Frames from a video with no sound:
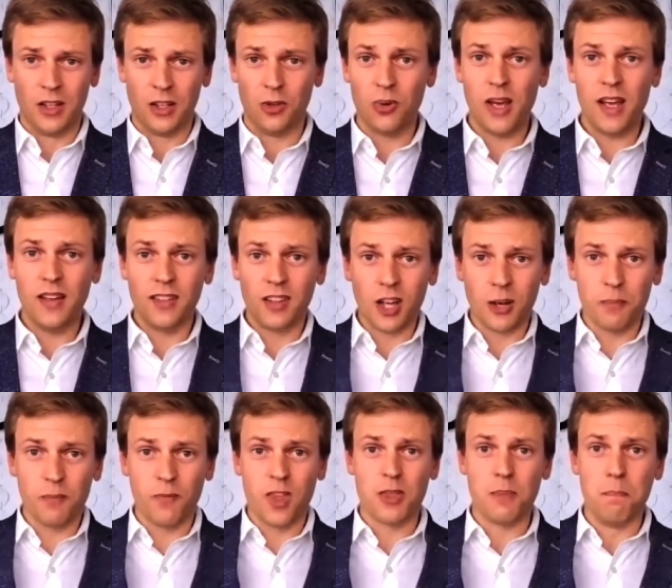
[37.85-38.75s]
you end
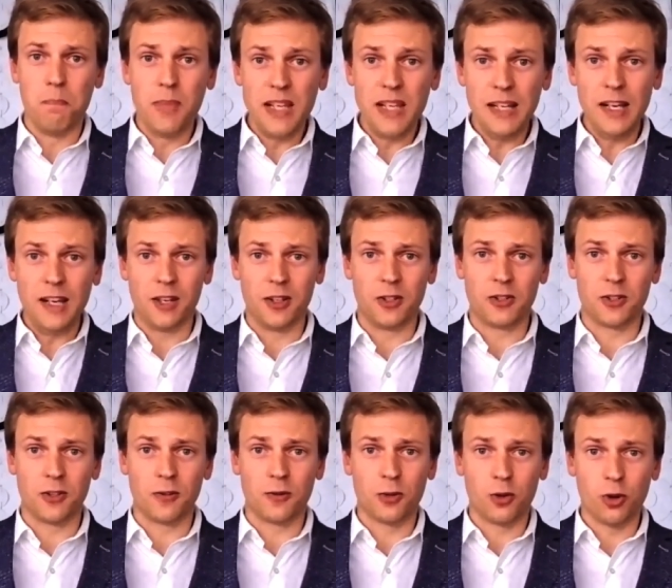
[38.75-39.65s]
up with
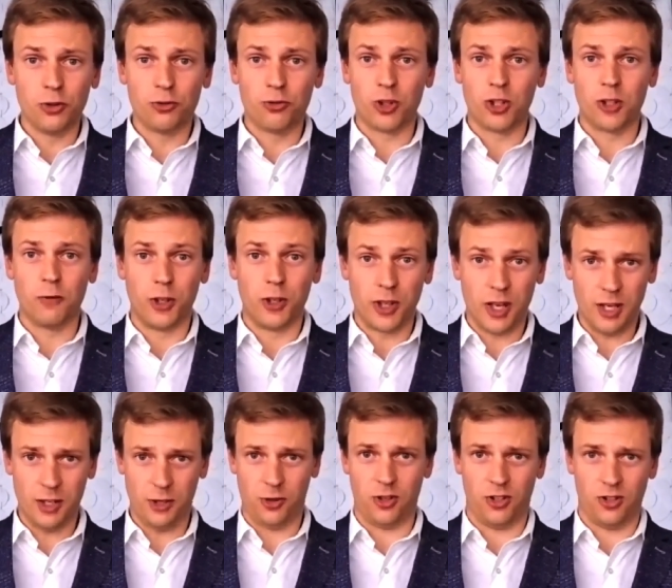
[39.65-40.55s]
millions of contract
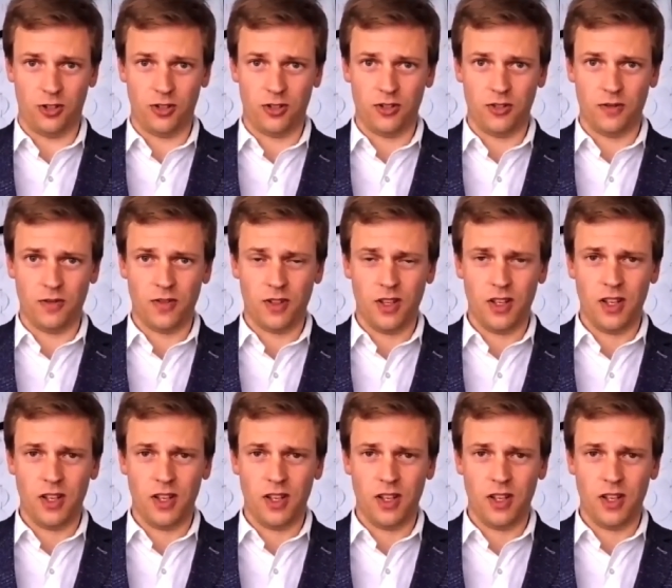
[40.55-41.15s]
variations